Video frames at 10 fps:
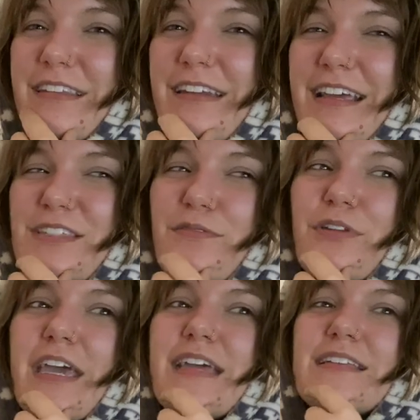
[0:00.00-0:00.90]
the next few
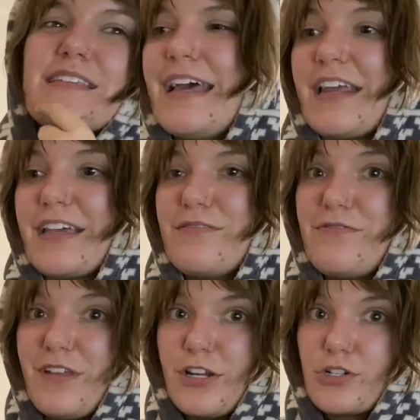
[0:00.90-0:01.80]
days, and I can
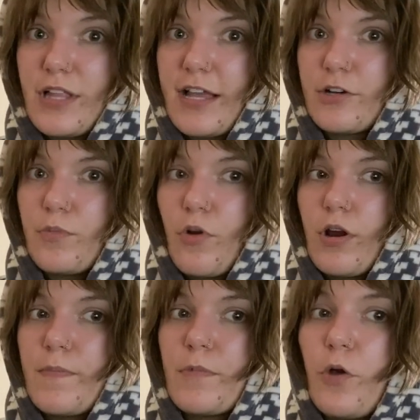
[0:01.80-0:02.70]
finish
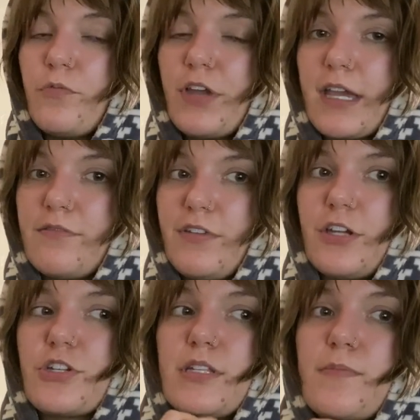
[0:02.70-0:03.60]
Lacrimore. Hopefully I can
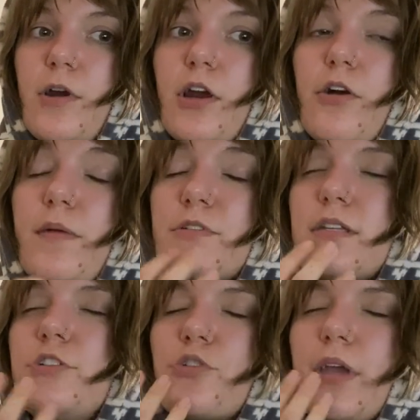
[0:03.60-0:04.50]
finish it tomorrow. I'm just
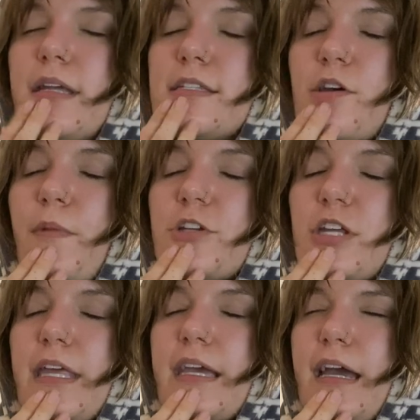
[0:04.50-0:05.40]
enjoying it so much. I
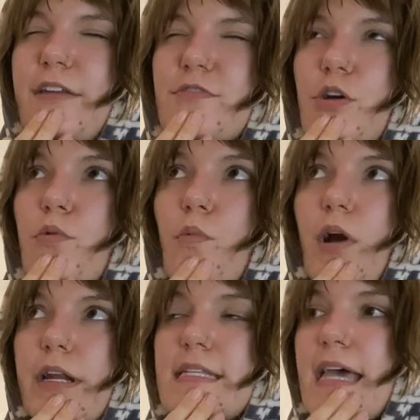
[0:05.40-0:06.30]
like kind of don't
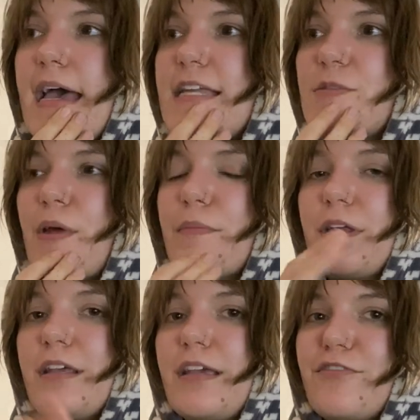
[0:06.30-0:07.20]
want it to end, but I'm
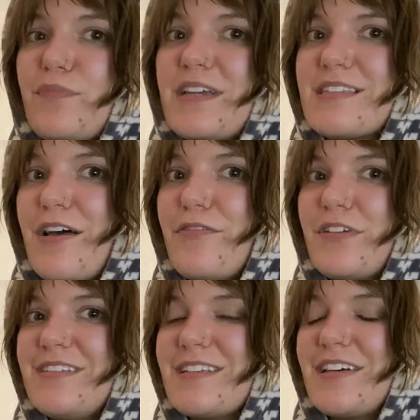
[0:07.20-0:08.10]
gonna give myself
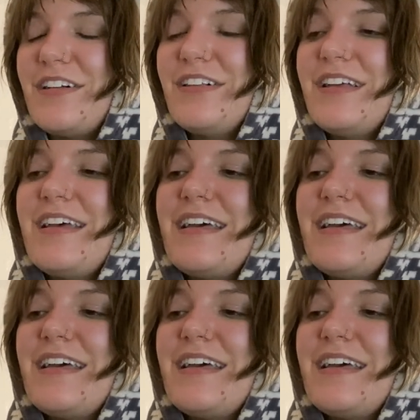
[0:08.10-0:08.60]
until,